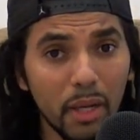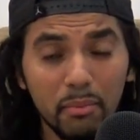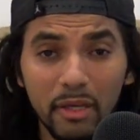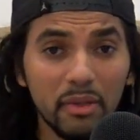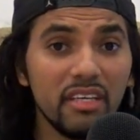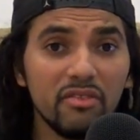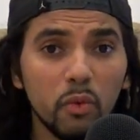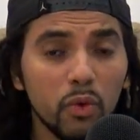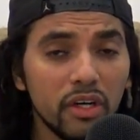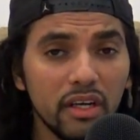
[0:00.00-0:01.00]
Maybe even
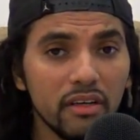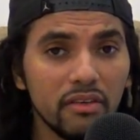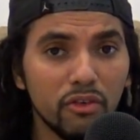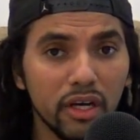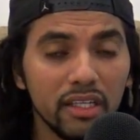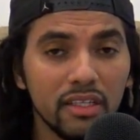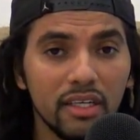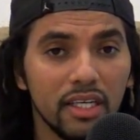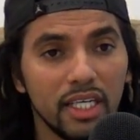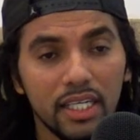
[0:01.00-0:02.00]
work, right?
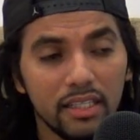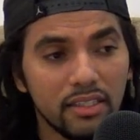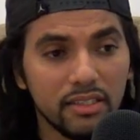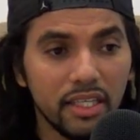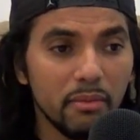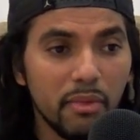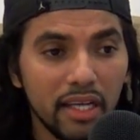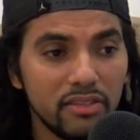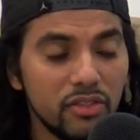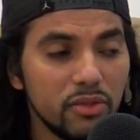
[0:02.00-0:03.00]
The same
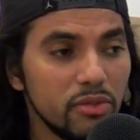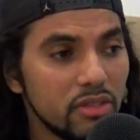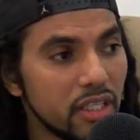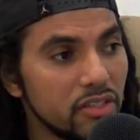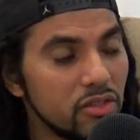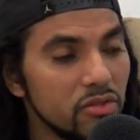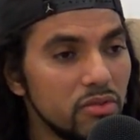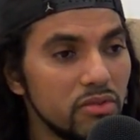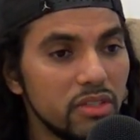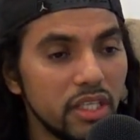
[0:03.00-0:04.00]
attitudes that
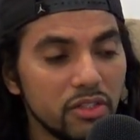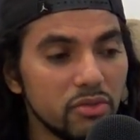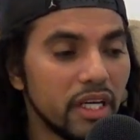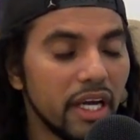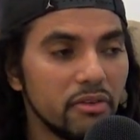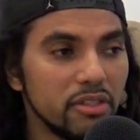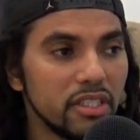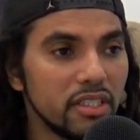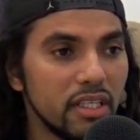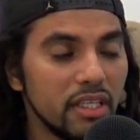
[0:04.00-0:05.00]
you
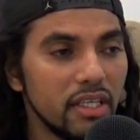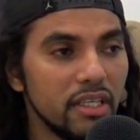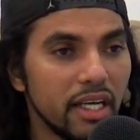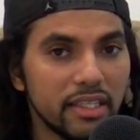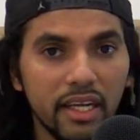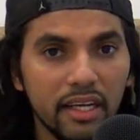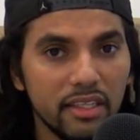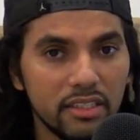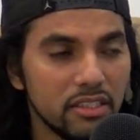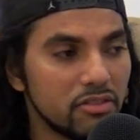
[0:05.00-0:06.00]
carry, like
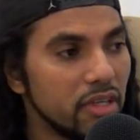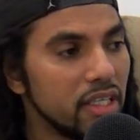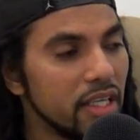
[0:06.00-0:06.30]
negligence, right?